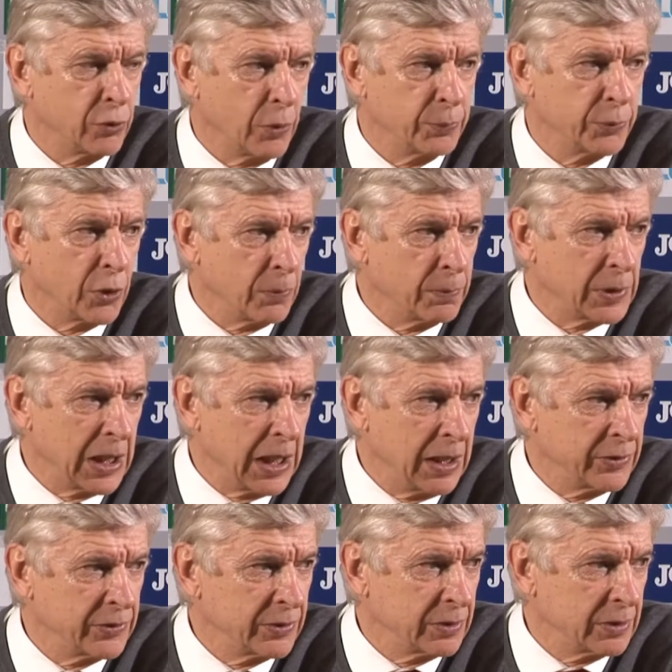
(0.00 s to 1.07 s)
top, top
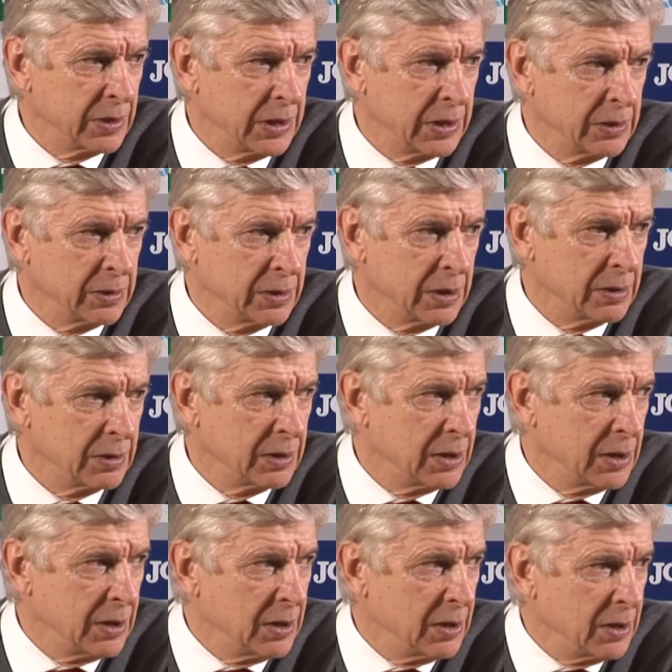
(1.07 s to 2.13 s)
class, and uh,
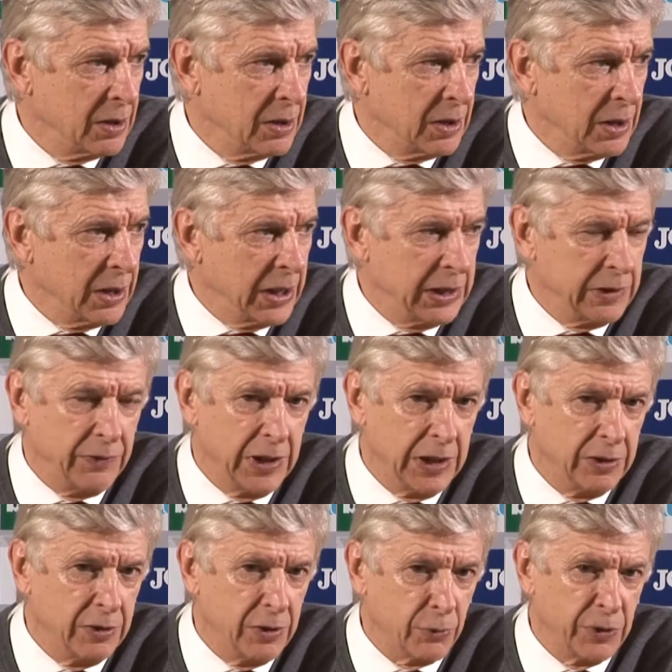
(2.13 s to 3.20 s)
at the
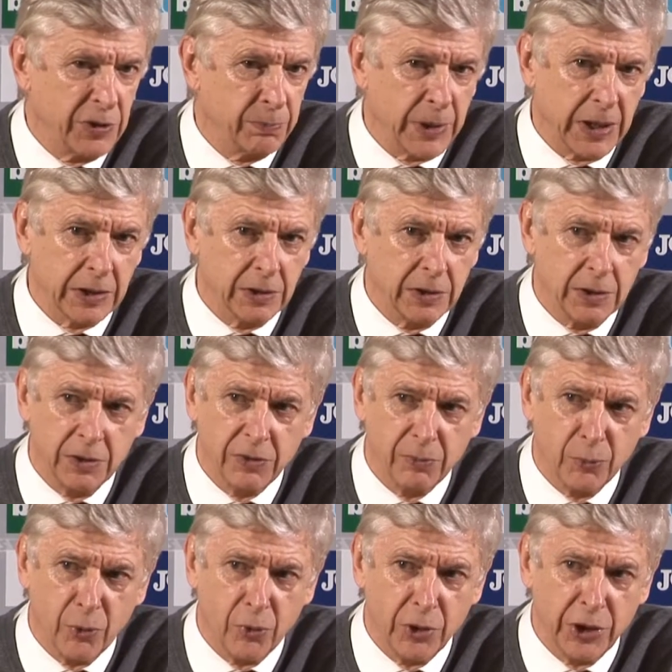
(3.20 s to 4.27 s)
end, the respect
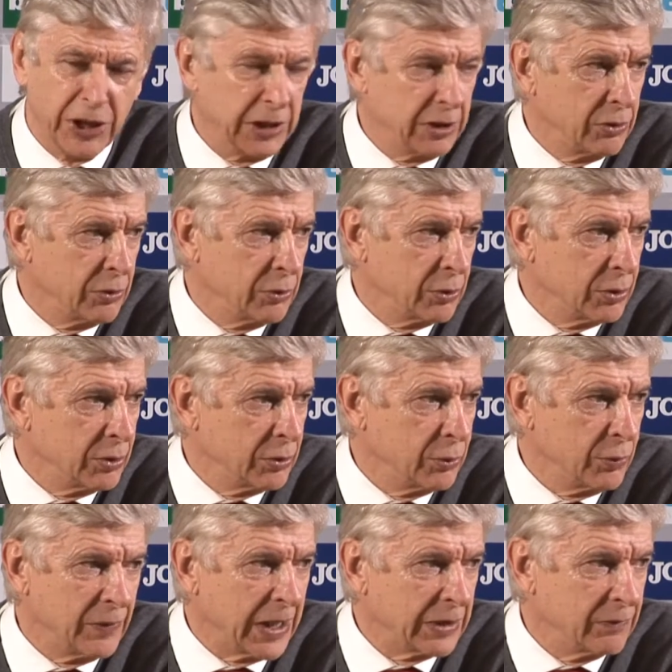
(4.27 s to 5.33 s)
is more linked uh,
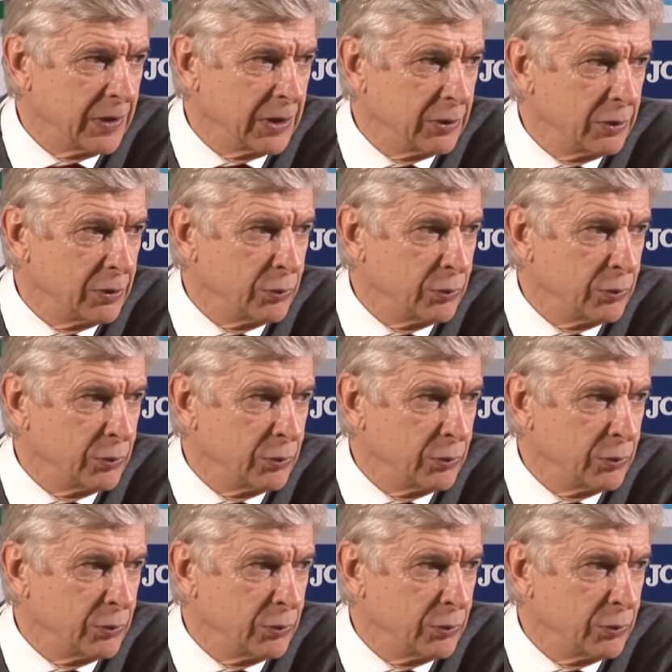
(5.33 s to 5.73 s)
to that than